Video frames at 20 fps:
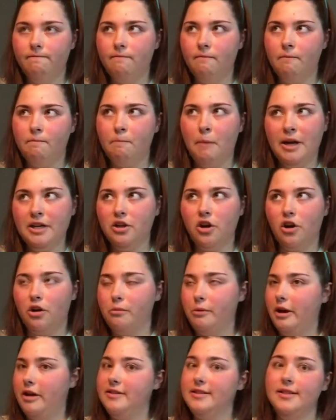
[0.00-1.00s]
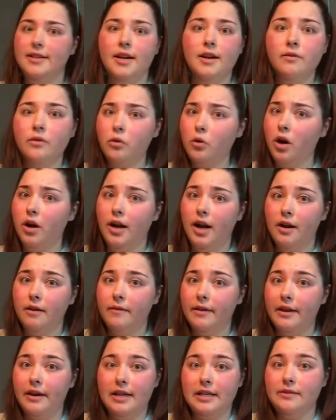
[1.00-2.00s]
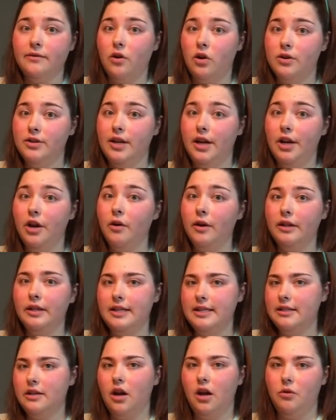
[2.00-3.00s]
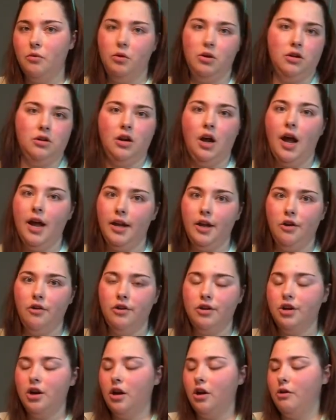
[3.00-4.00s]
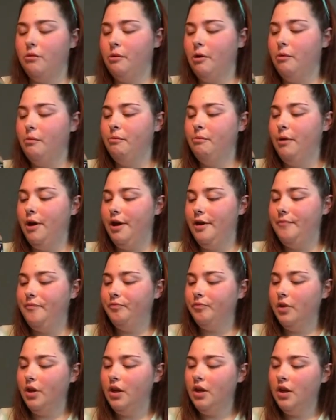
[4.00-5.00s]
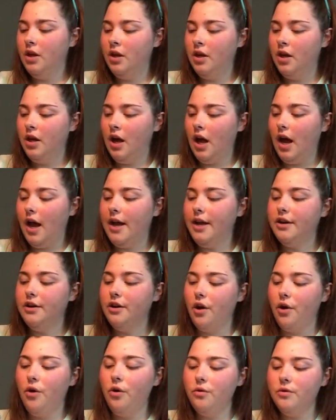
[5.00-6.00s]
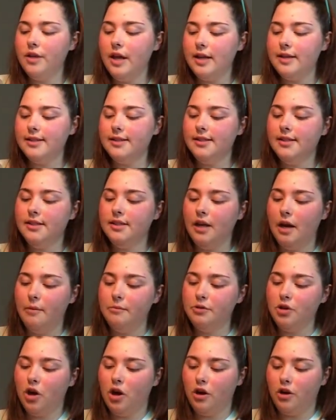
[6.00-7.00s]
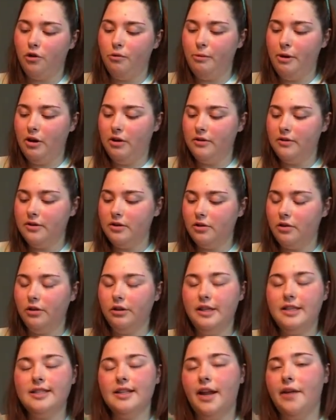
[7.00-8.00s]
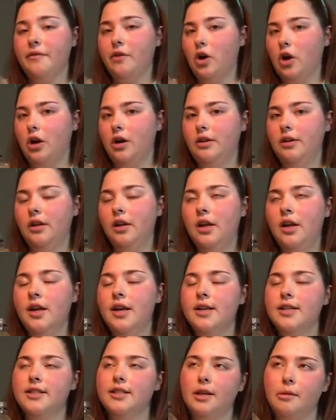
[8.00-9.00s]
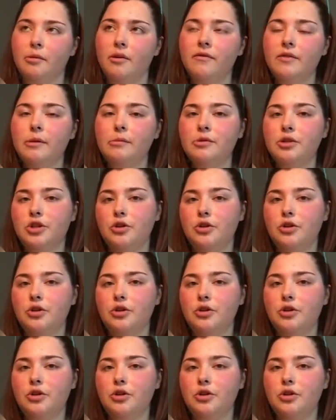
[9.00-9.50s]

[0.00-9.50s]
My Taco Bell has never run out of it, as far as I know, at least not when I go to Taco Bell. But I know that some Taco Bells, or at least I've heard, some of them do